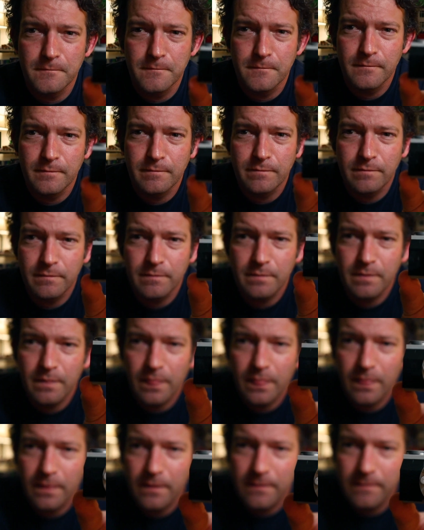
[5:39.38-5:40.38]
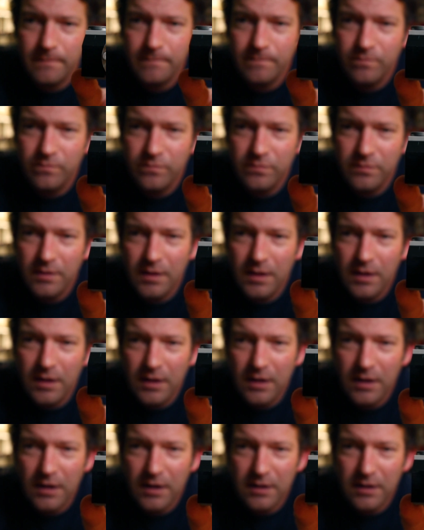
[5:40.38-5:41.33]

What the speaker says: (silence)